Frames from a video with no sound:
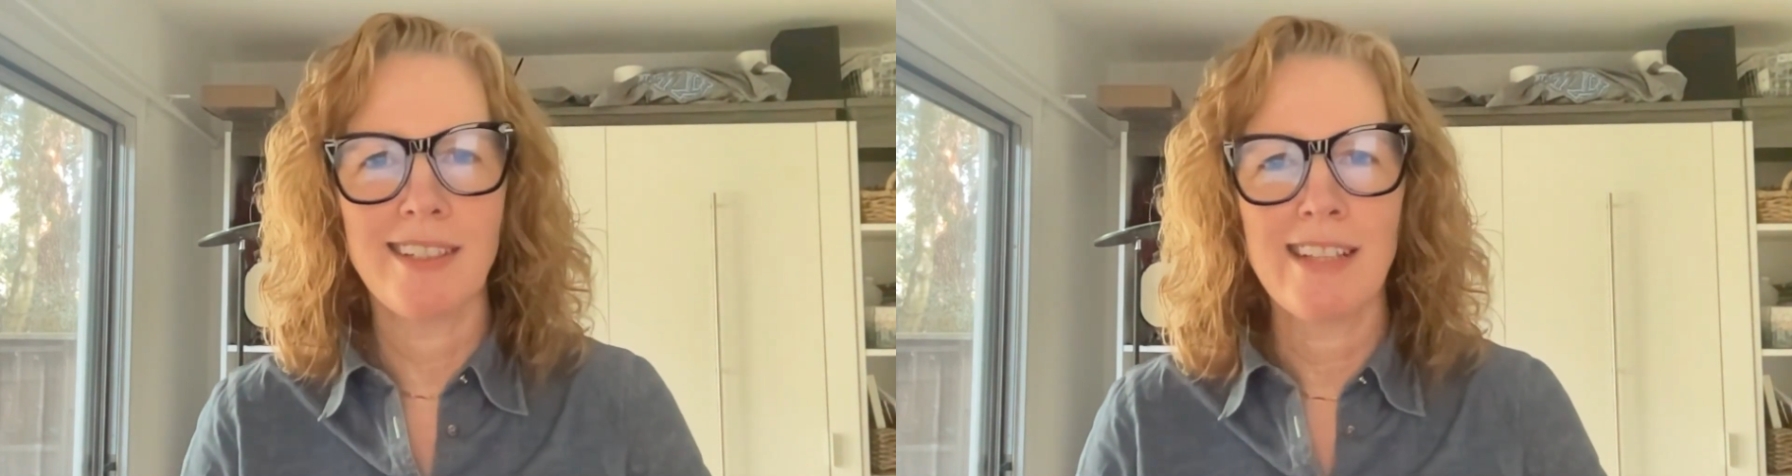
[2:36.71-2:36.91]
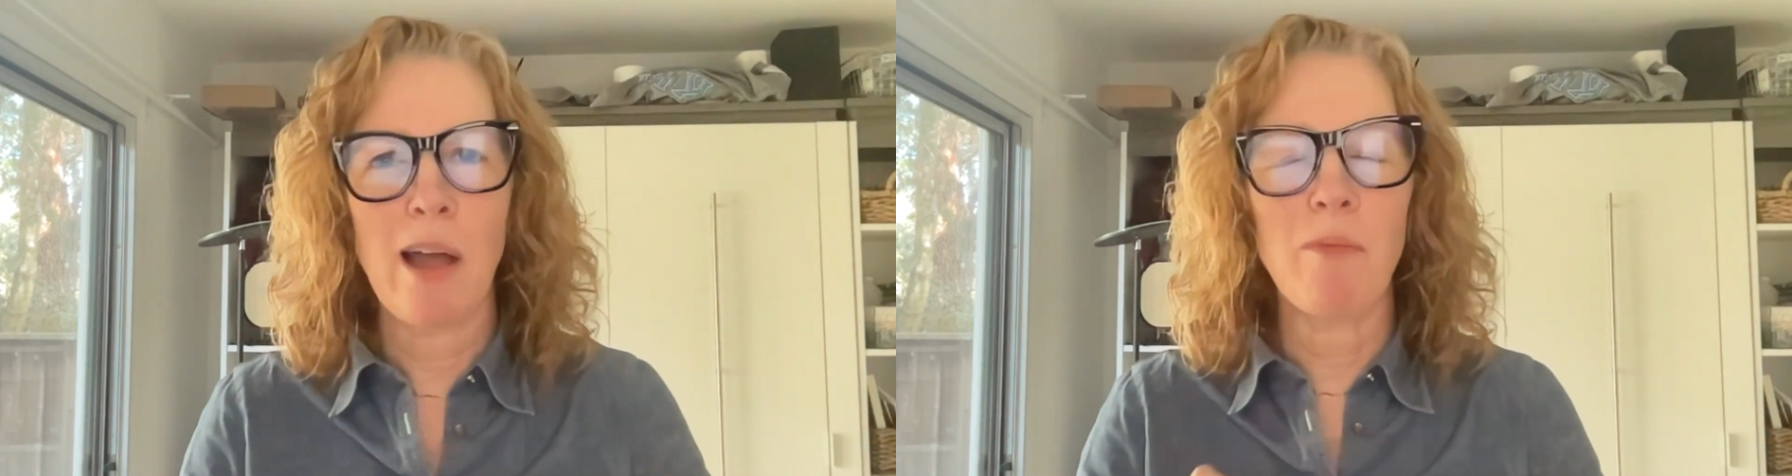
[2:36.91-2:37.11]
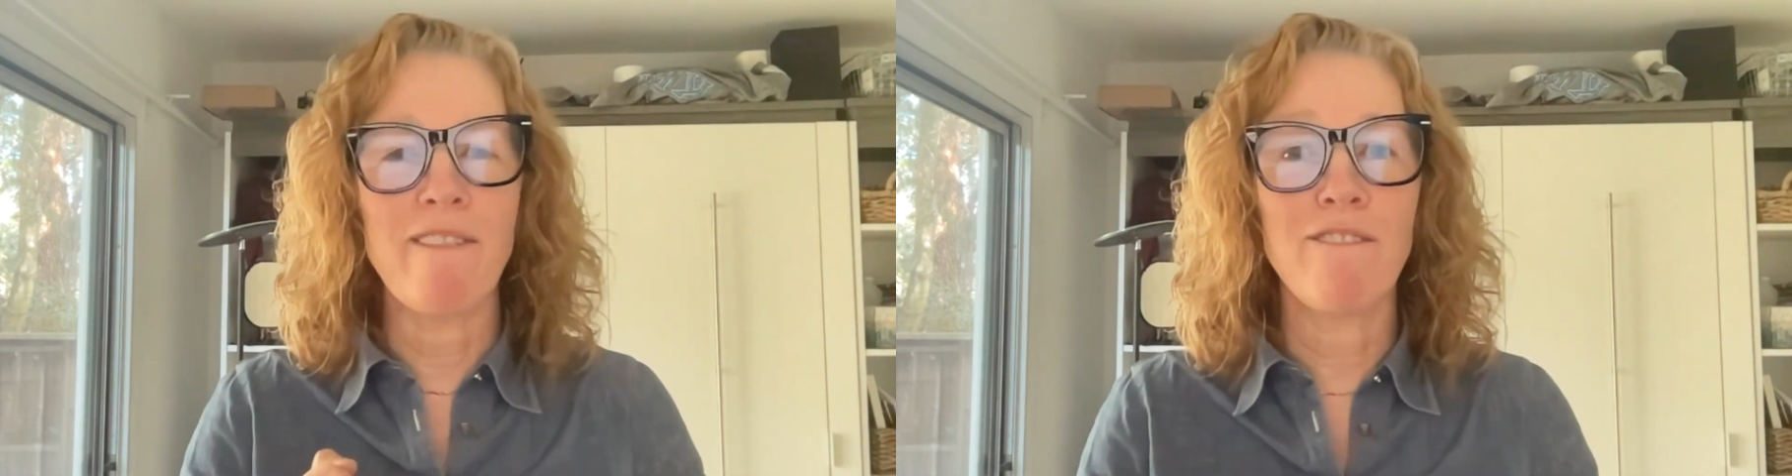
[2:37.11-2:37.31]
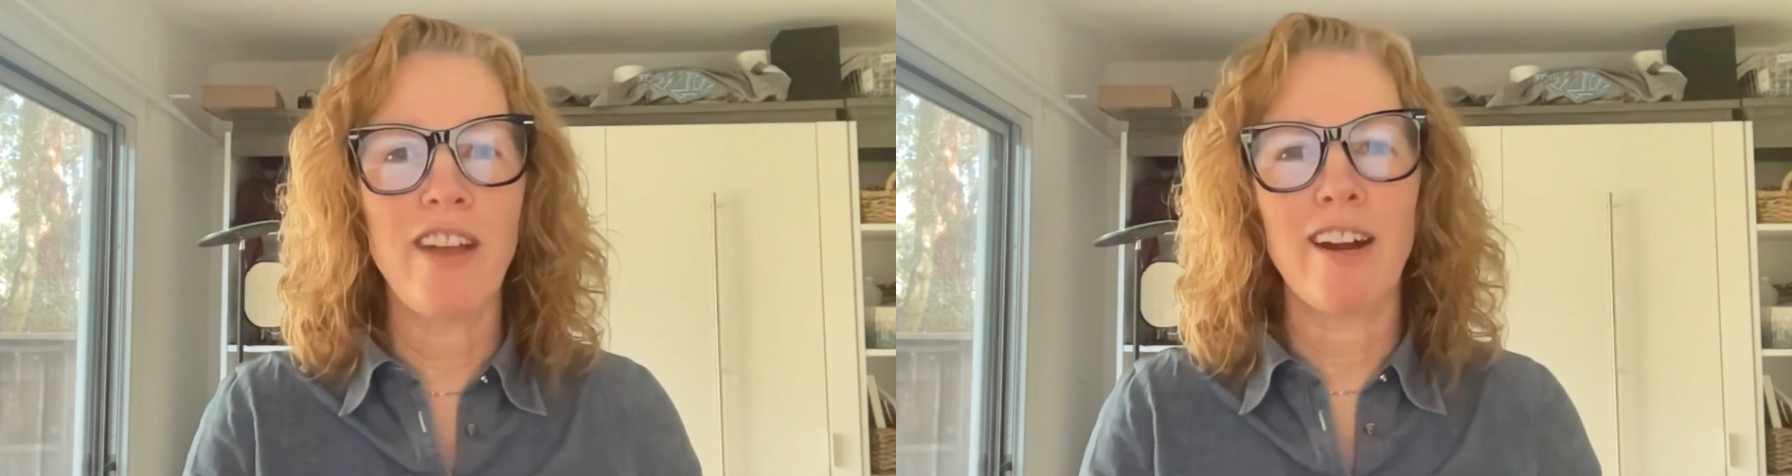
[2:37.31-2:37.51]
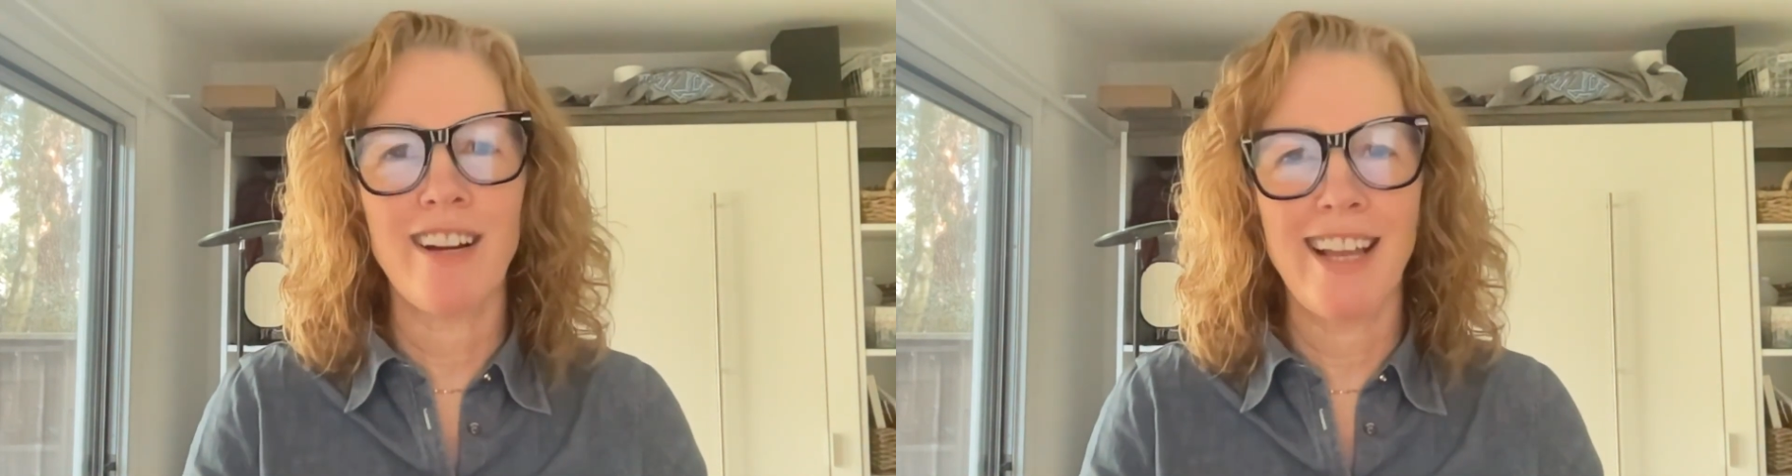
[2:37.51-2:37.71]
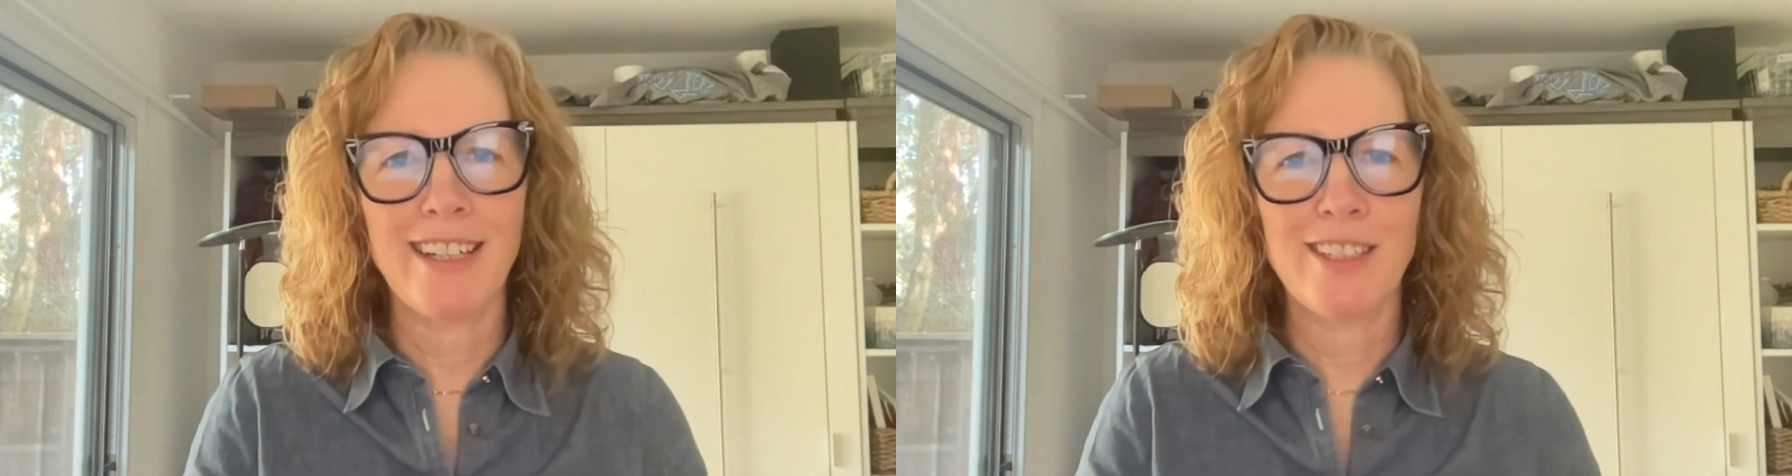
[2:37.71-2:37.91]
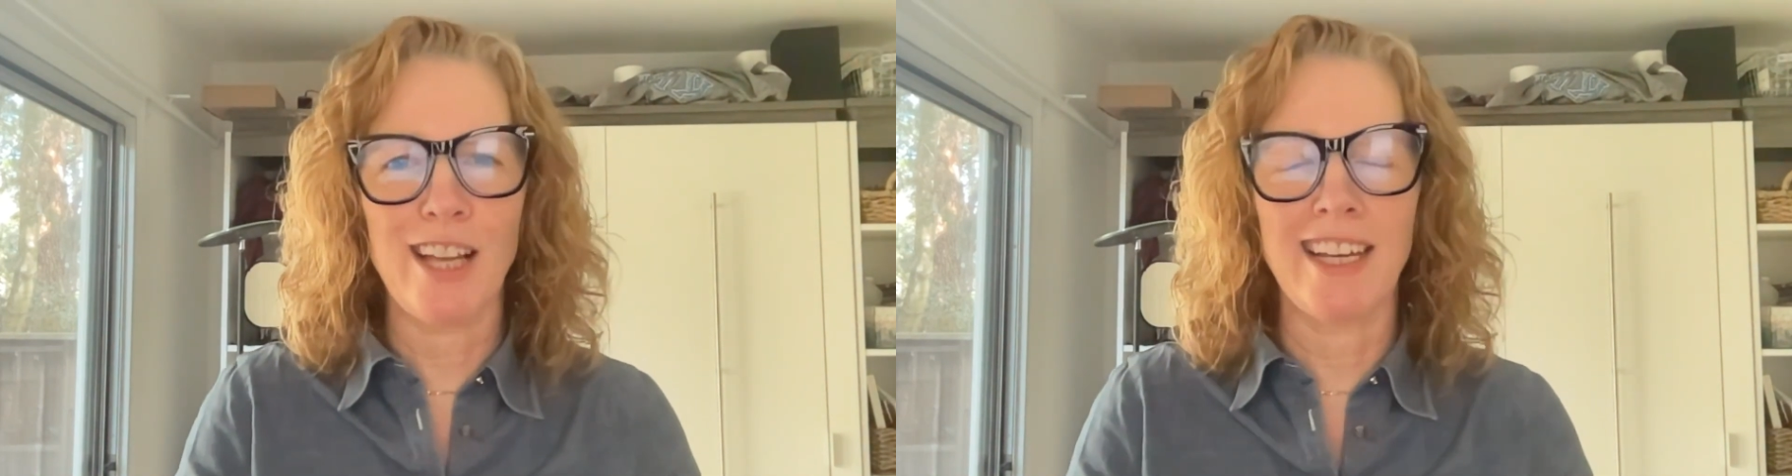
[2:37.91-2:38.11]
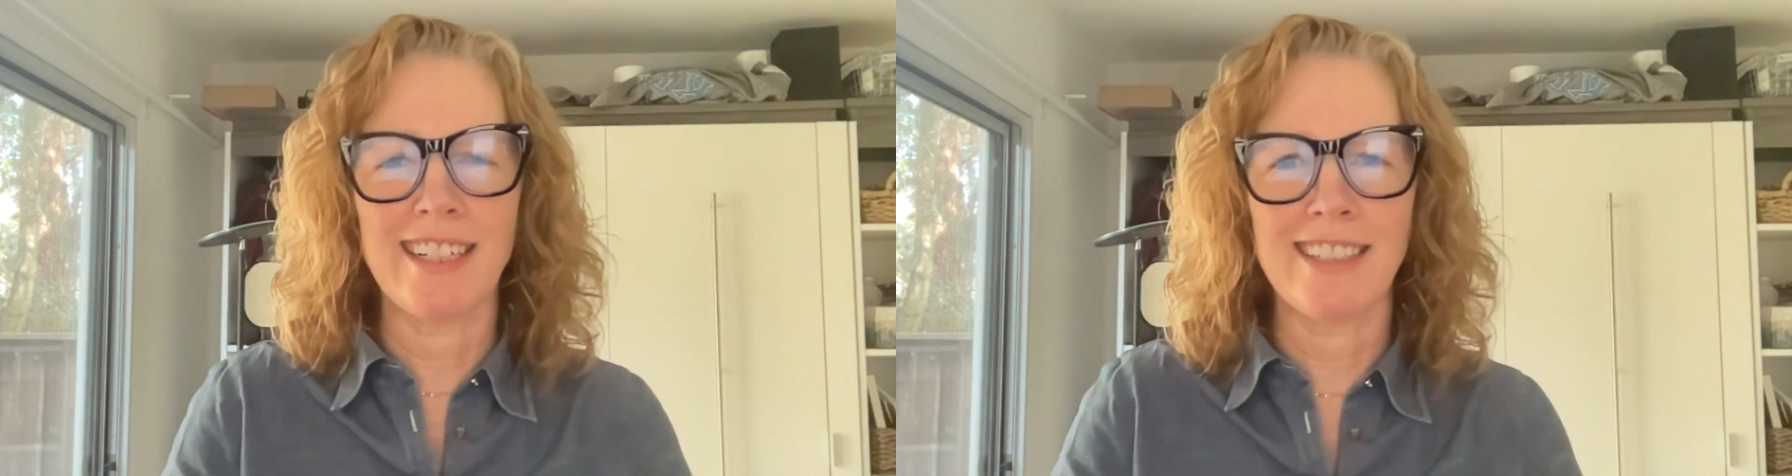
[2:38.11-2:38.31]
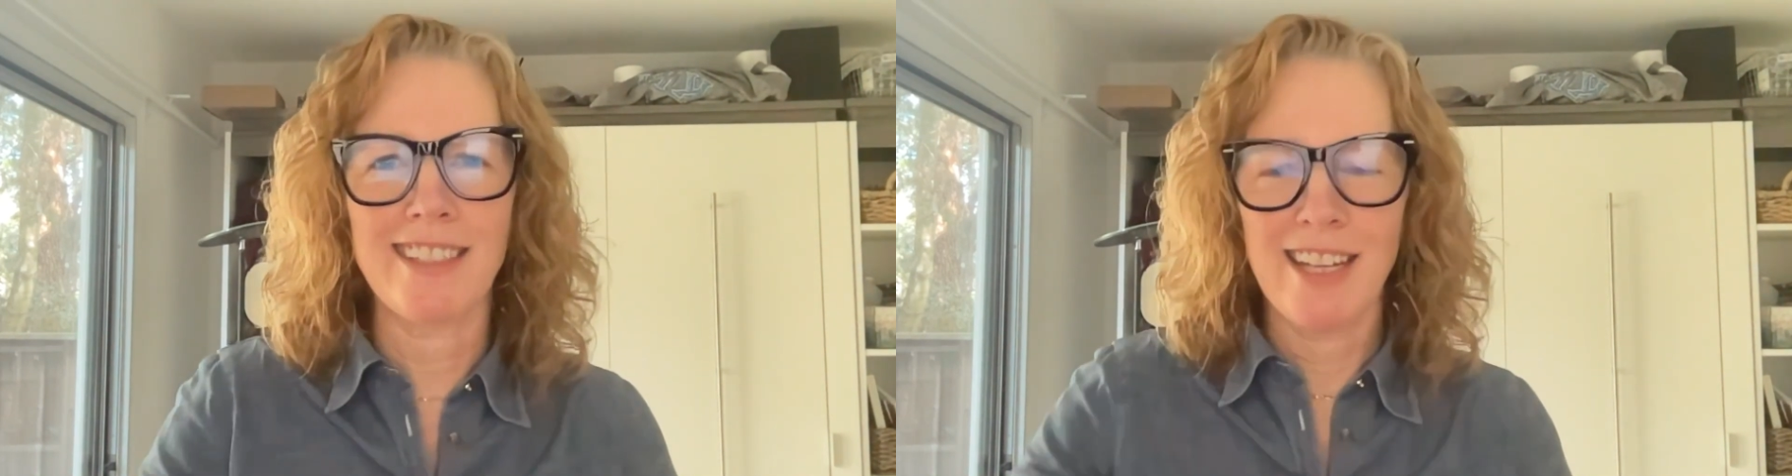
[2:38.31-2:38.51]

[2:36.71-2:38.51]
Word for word: And we're very excited